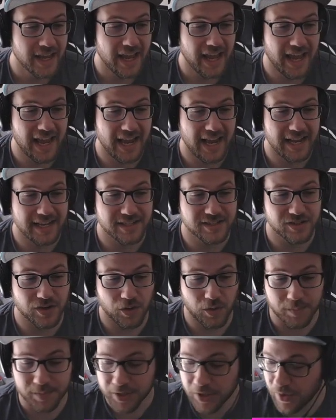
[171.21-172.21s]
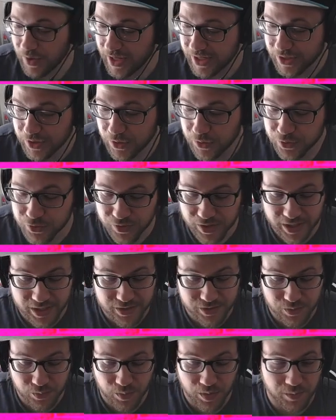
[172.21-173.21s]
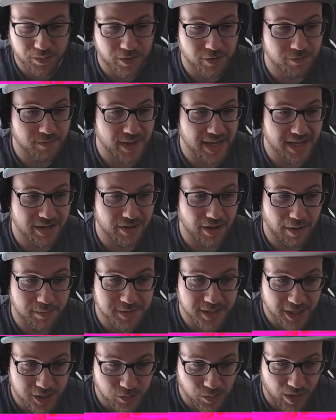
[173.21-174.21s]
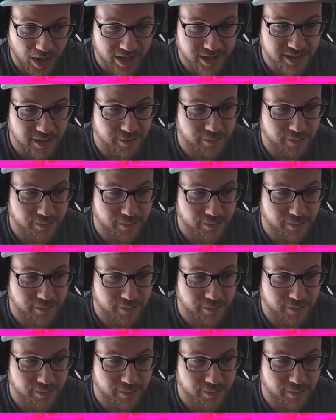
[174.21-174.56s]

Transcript: And so I'm going to go ahead and go straight into what we've made updates-wise.